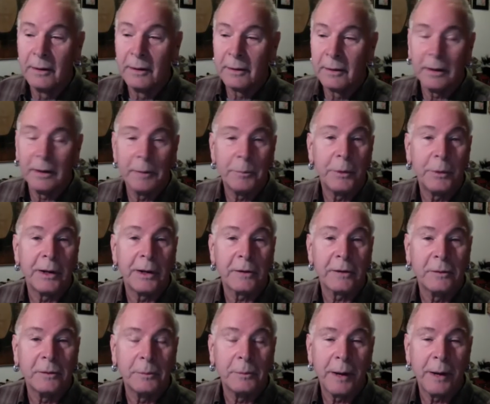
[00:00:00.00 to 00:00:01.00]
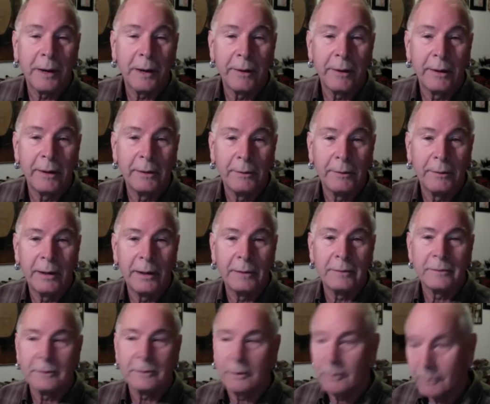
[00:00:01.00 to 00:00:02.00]
production pottery, right?
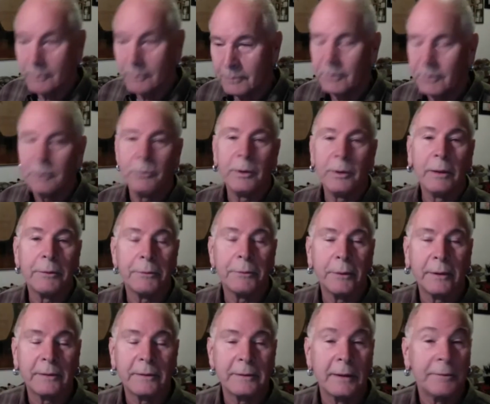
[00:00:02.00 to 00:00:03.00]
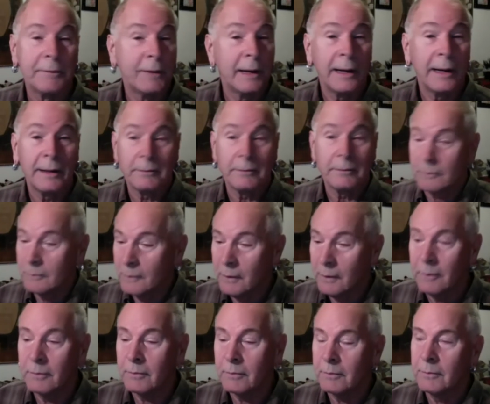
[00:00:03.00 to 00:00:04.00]
So wheel throwing stuff, and I
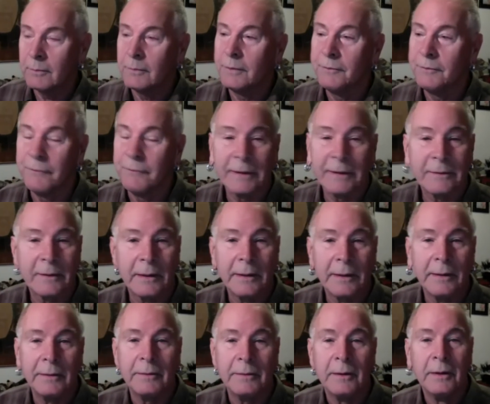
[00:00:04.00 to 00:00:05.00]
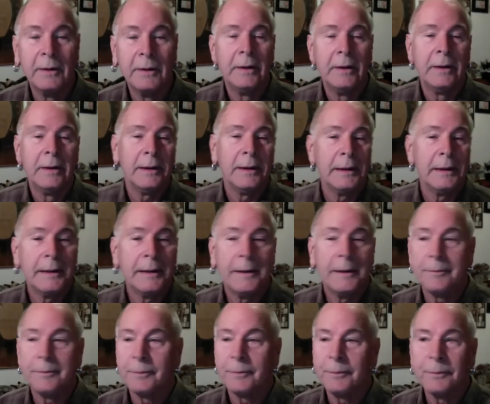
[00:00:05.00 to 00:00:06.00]
invested in.
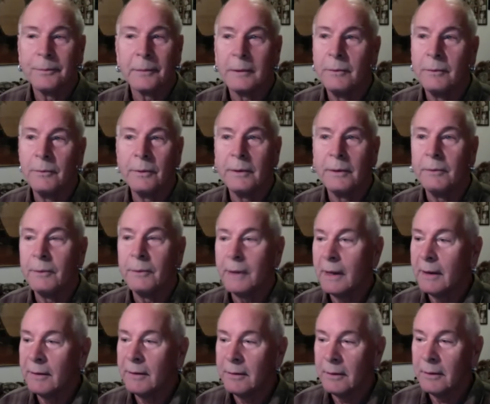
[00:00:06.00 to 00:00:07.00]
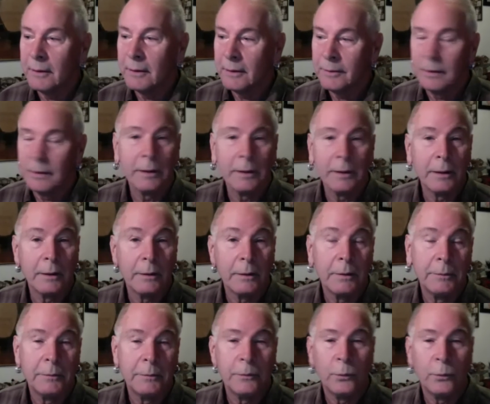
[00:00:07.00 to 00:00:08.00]
We had a little
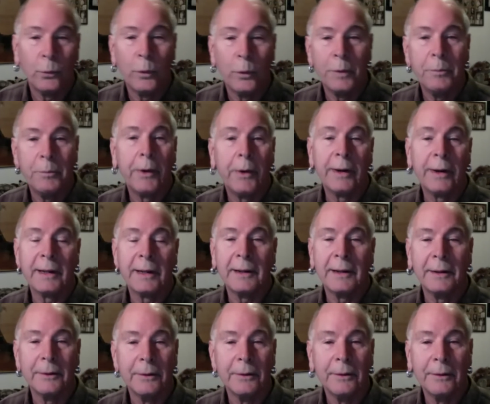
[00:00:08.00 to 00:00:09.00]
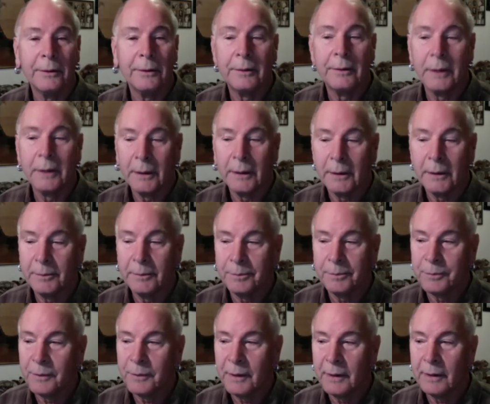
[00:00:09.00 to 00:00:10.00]
wood burning kiln,
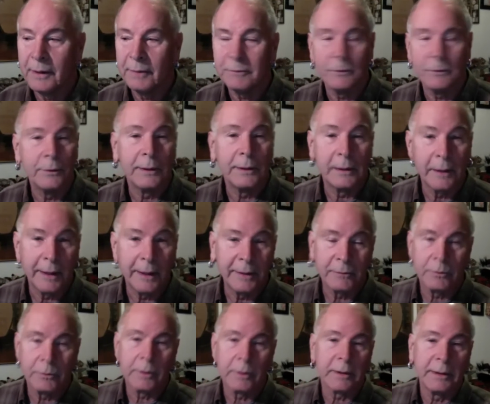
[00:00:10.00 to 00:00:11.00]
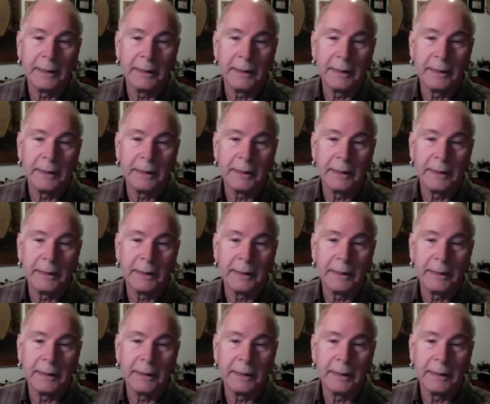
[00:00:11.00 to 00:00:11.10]
and I was doing glaze work and